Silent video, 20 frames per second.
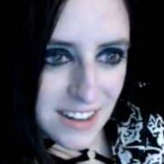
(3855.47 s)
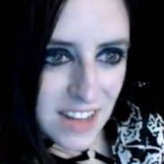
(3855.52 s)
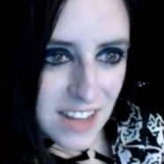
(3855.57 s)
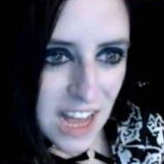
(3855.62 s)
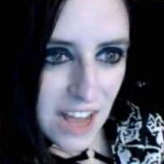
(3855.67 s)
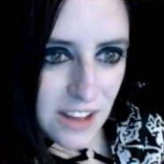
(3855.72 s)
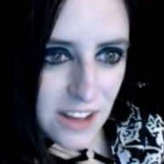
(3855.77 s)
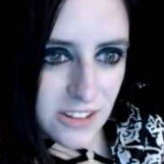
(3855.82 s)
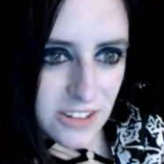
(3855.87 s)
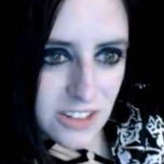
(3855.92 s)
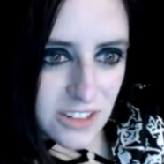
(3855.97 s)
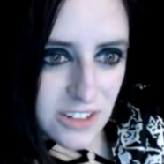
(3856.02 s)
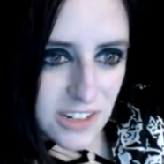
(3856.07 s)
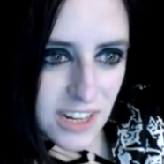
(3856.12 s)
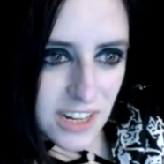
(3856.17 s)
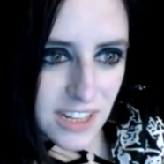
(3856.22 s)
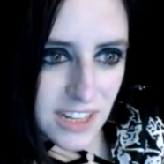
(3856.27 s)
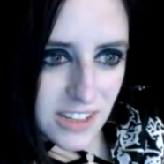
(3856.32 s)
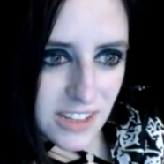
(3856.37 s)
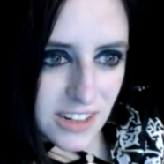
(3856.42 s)
How's your
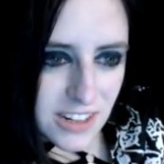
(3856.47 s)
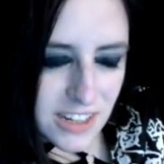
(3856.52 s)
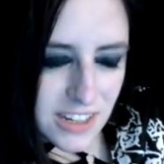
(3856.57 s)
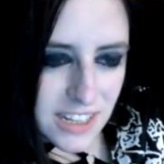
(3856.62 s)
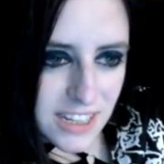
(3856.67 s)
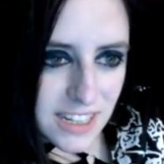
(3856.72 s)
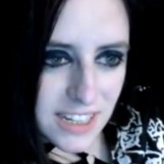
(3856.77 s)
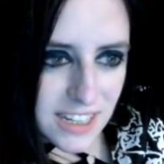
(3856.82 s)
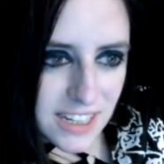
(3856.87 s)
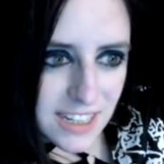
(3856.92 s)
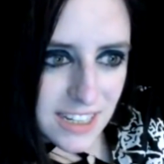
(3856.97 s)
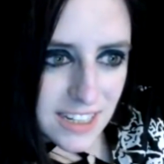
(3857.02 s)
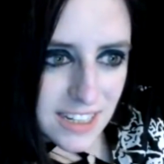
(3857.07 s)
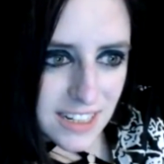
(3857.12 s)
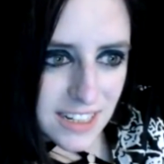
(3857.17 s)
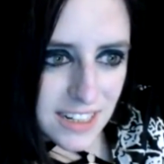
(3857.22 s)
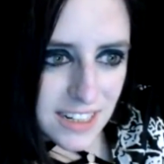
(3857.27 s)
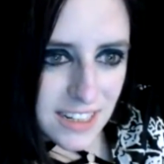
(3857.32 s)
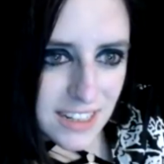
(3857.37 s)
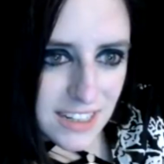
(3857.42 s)
other
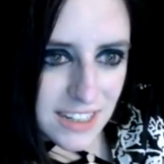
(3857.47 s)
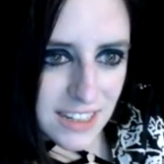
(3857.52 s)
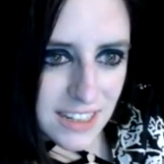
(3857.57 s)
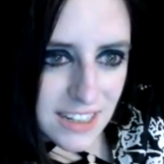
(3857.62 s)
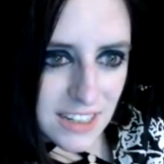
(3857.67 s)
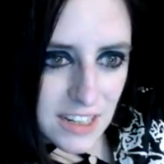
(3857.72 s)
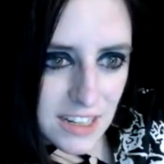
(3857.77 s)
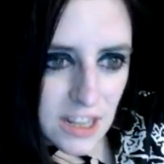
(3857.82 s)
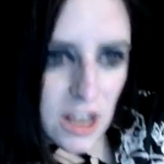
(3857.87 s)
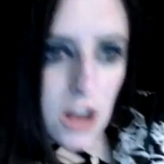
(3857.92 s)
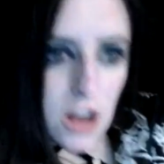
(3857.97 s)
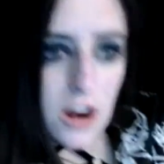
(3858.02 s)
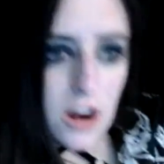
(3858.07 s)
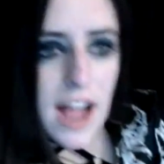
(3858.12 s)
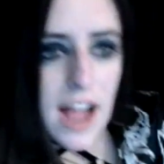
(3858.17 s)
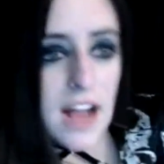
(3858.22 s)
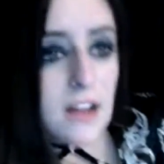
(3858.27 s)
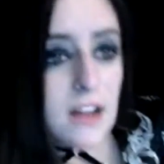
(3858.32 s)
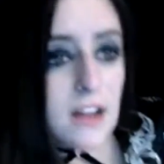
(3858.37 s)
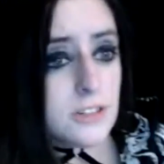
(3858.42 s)
kid? Or
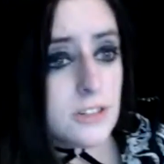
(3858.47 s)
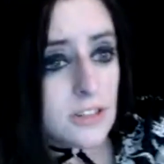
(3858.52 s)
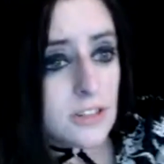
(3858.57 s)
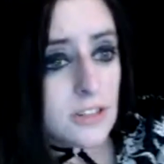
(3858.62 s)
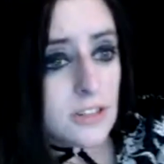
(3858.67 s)
how's your